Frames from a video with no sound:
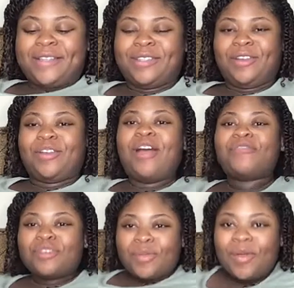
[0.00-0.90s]
so you're
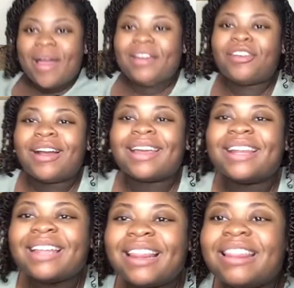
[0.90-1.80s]
comfortable and you're not
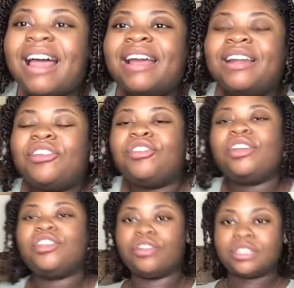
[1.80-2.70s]
getting that line
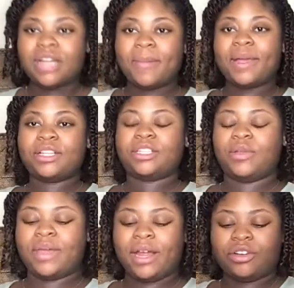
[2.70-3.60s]
underneath your stomach. So
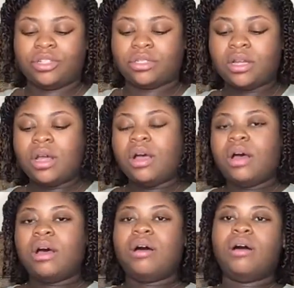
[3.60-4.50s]
they are just
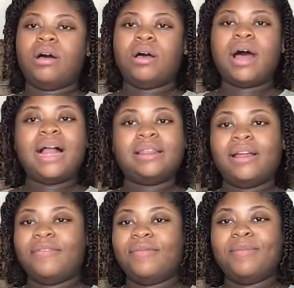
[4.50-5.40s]
oh, I
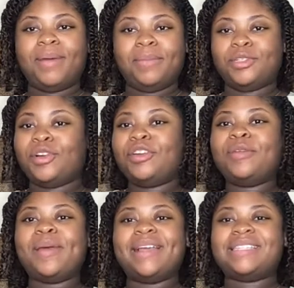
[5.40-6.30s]
love my maternity
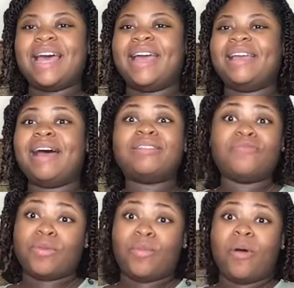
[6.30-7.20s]
pants. I got them
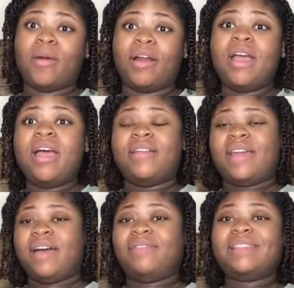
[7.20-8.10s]
from Walmart. They
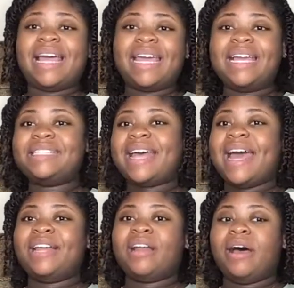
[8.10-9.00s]
have leggings
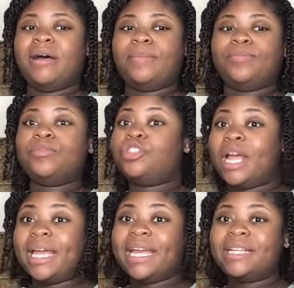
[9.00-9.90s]
and um,
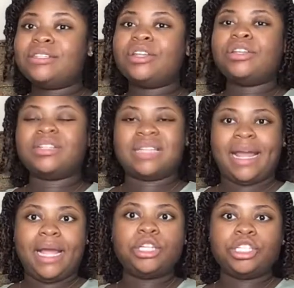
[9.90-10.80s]
jeggings because I
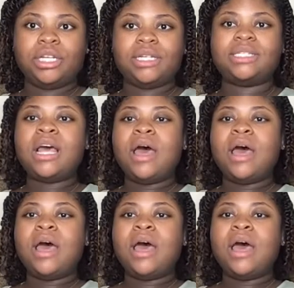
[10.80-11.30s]
hate jeans,